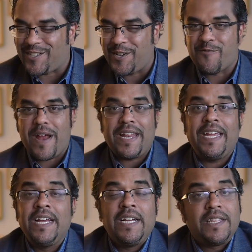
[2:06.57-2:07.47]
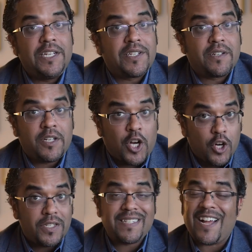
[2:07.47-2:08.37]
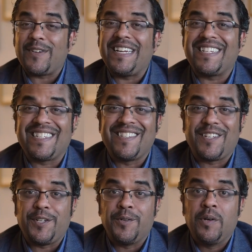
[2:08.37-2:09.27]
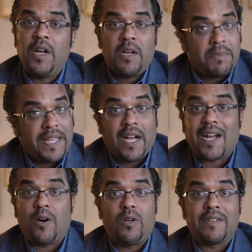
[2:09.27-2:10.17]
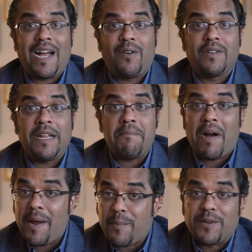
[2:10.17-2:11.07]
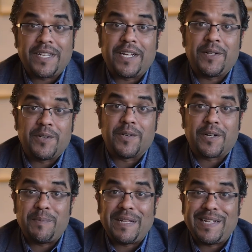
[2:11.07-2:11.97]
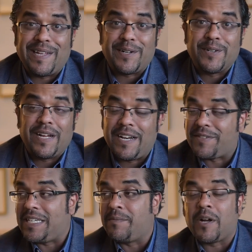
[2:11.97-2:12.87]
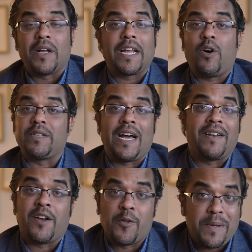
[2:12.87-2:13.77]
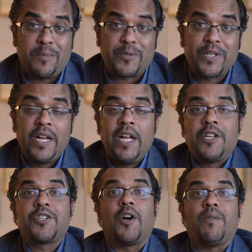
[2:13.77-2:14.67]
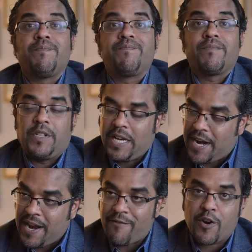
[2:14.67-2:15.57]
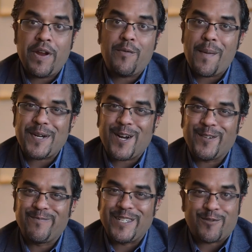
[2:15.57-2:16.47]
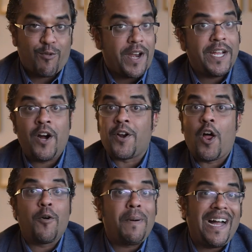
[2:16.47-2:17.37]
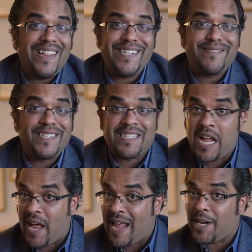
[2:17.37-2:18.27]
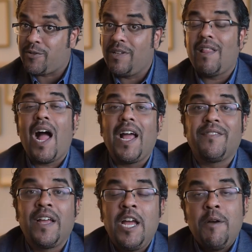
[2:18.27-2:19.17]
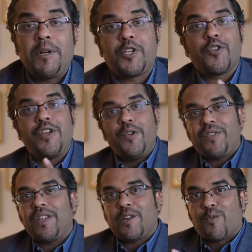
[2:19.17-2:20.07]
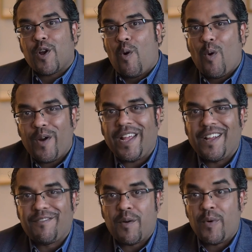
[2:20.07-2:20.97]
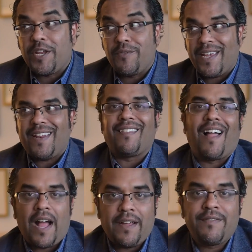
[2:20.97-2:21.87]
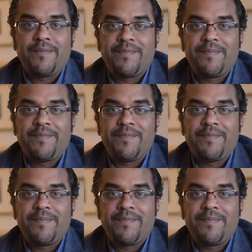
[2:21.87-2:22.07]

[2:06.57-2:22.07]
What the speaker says: so you ready? These could sound innocent to you, they got called out in my particular complaint letter, and I've seen them called out in other people's. So you got an evergreen webinar. It's running on autopilot. It's not actually live, but you're using the recording from when you did it live.